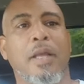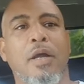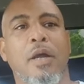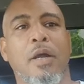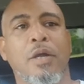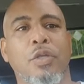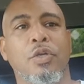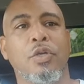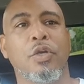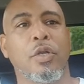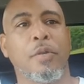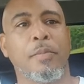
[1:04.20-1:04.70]

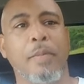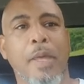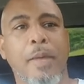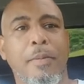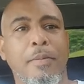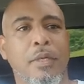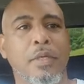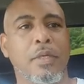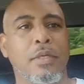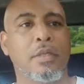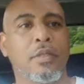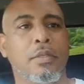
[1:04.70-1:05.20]
are you going to be
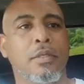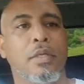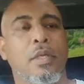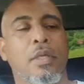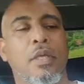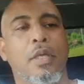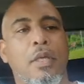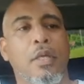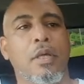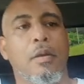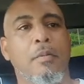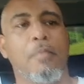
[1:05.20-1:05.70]
able to
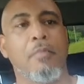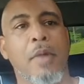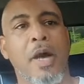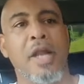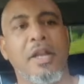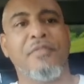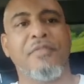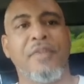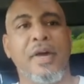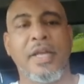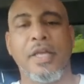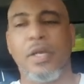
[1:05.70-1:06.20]

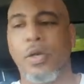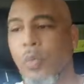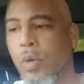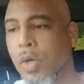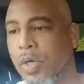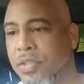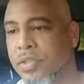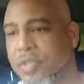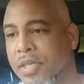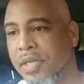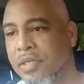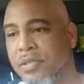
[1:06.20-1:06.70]
modify your
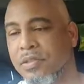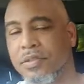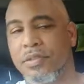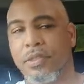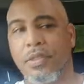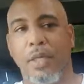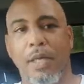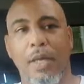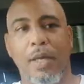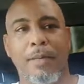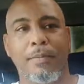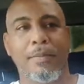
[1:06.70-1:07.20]
work schedule
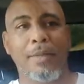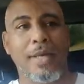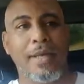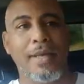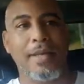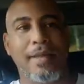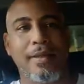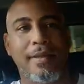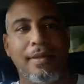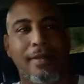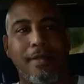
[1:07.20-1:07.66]
to get i'm like